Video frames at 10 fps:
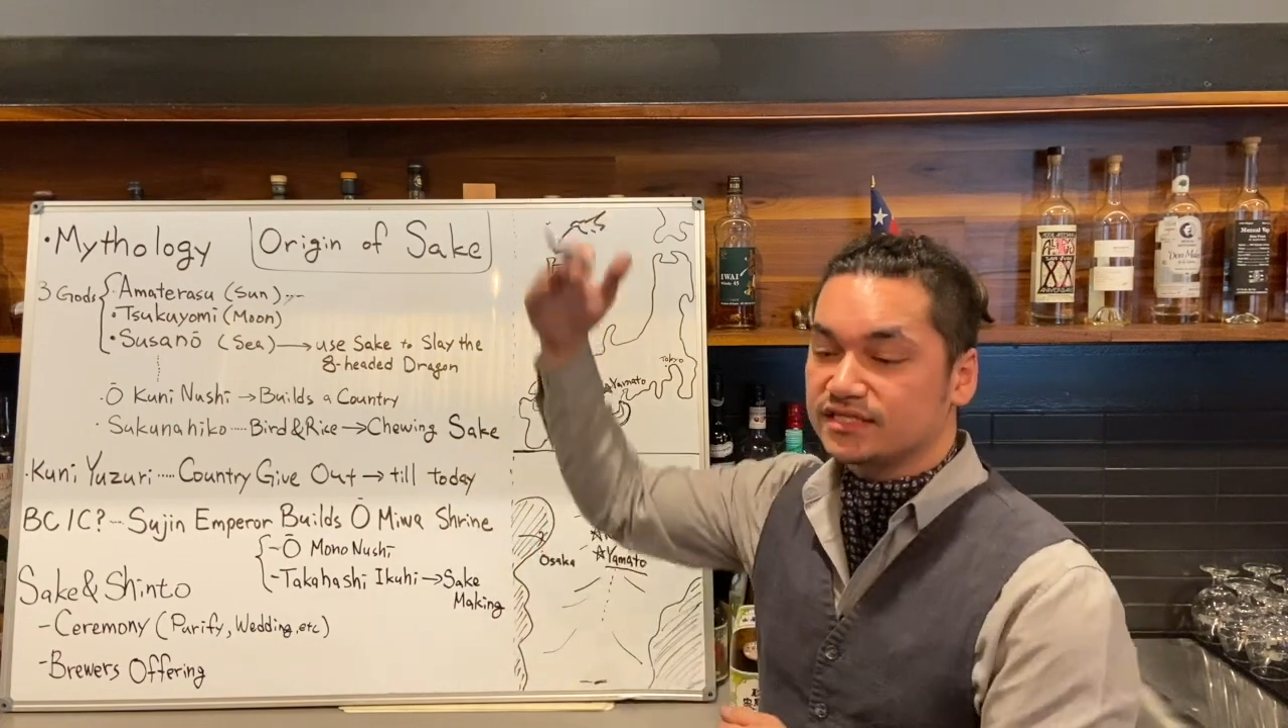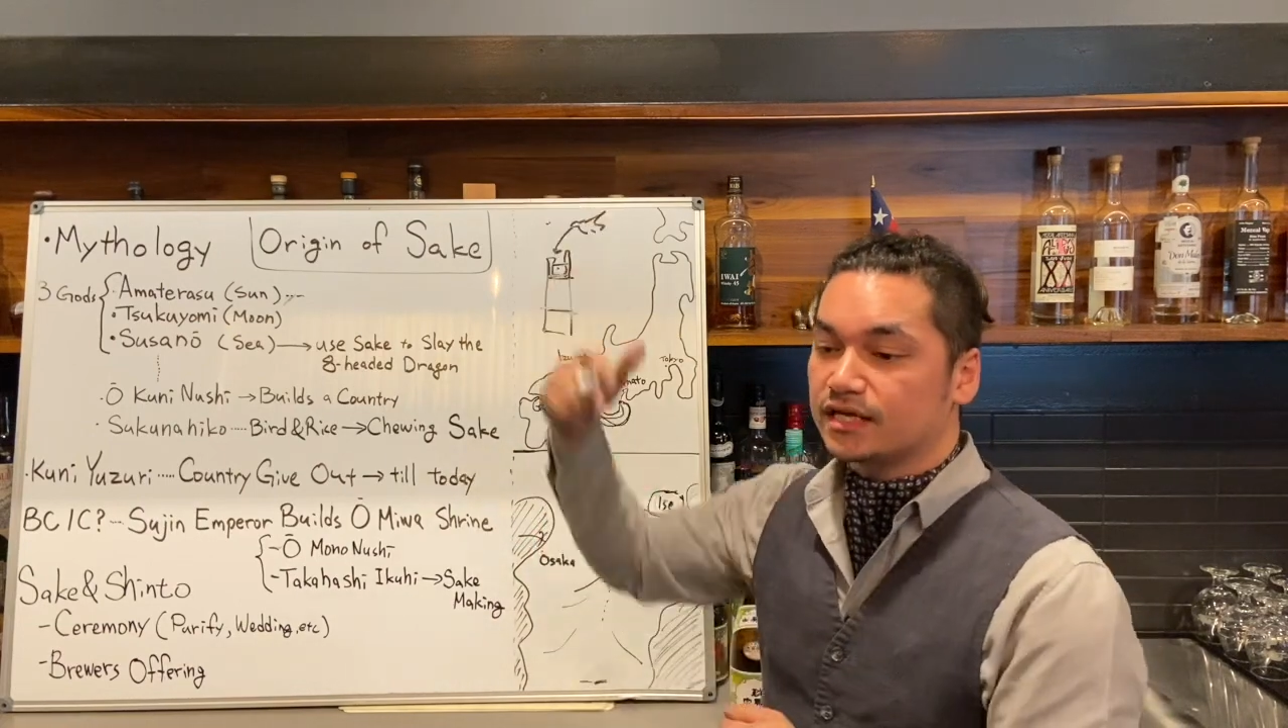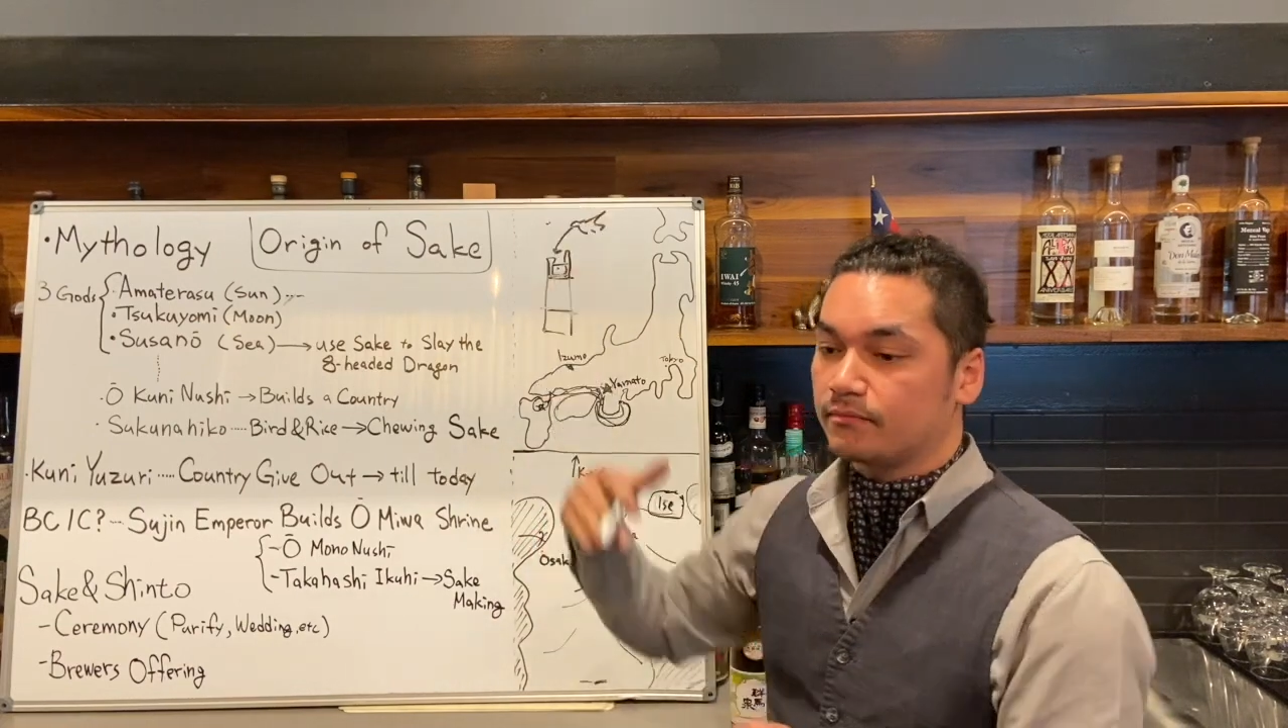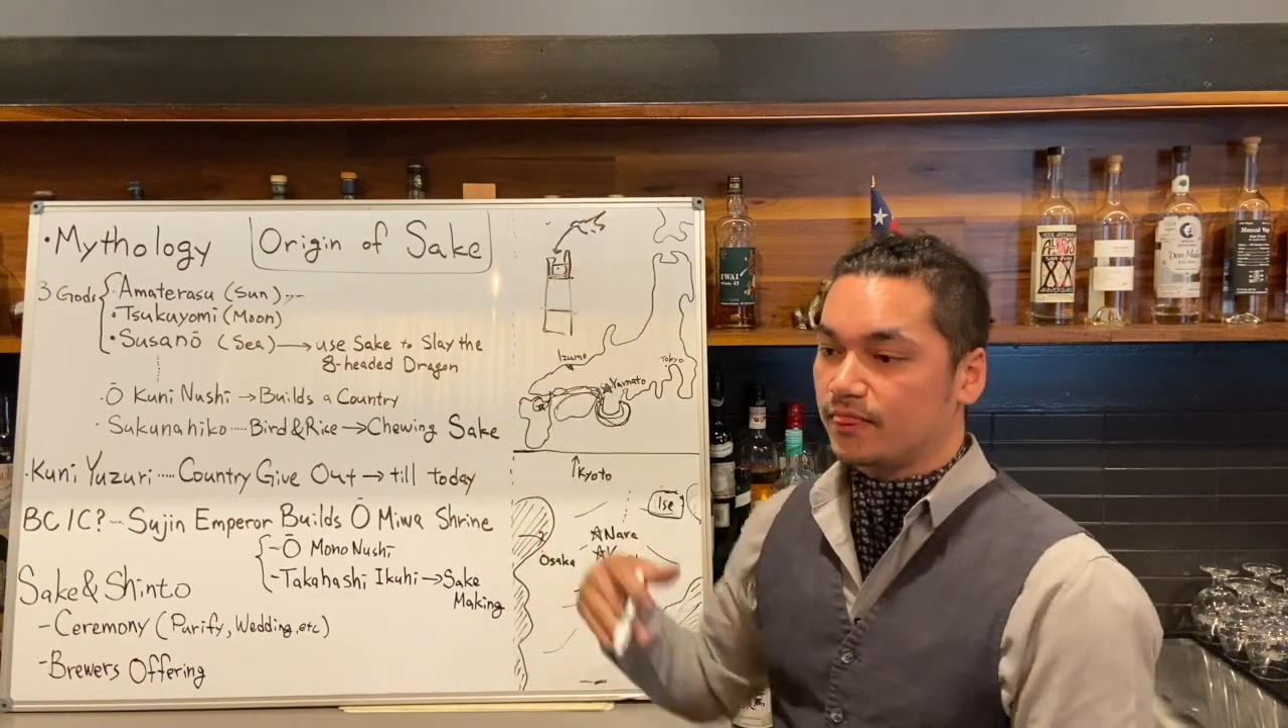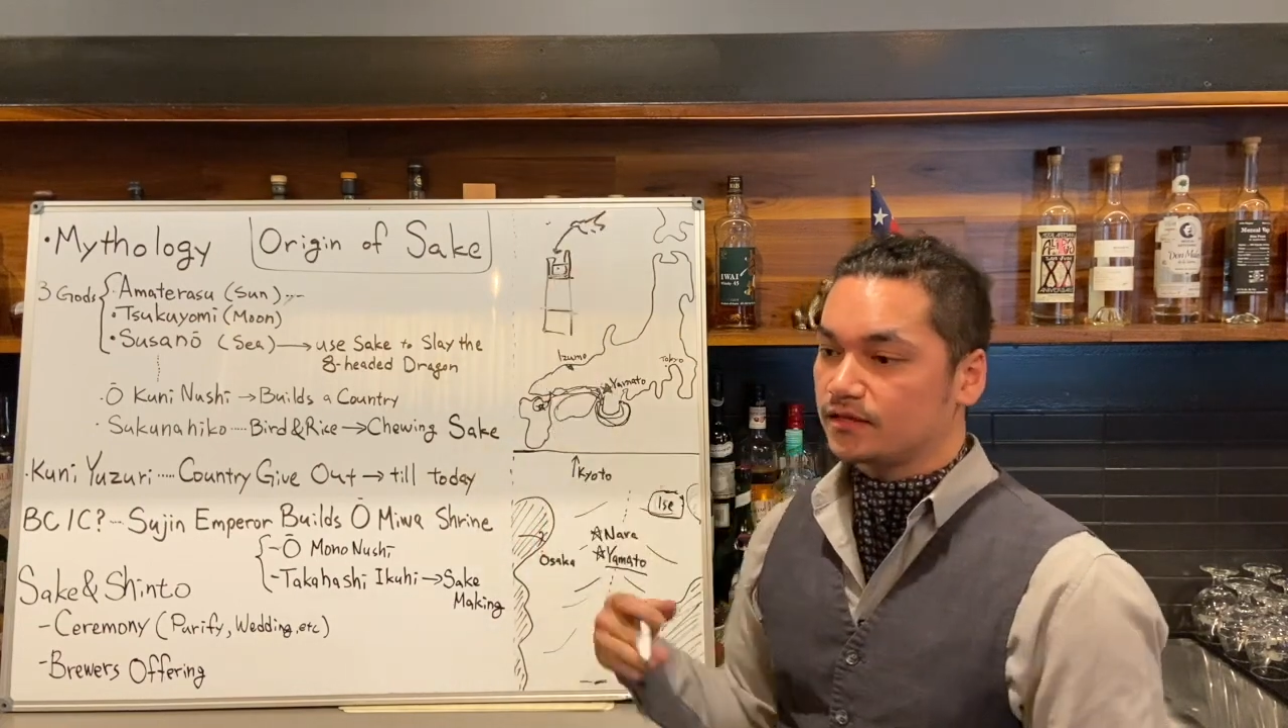It's like